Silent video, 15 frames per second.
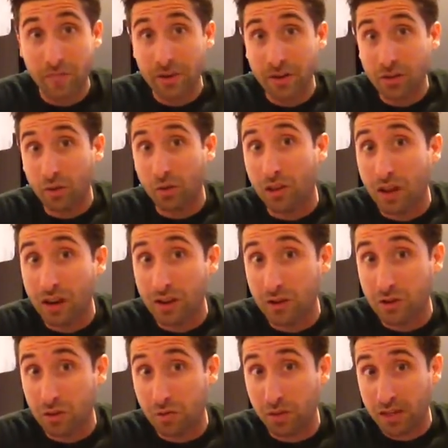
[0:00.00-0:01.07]
I've been to a lot
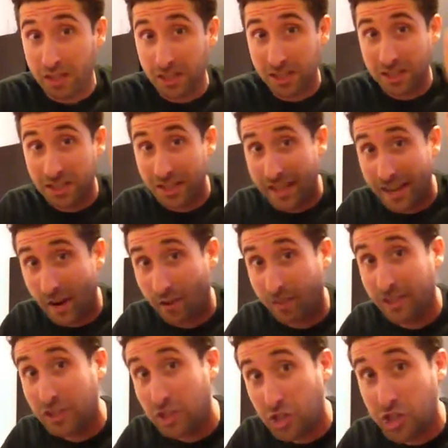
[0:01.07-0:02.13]
of those places and they are
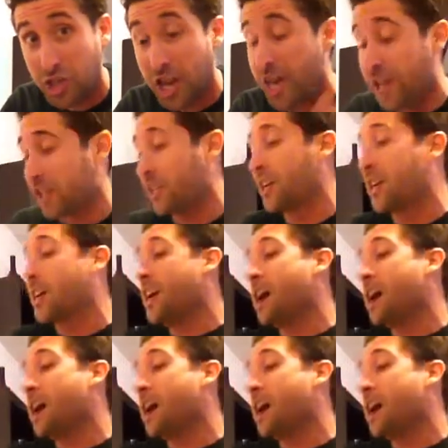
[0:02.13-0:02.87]
legit.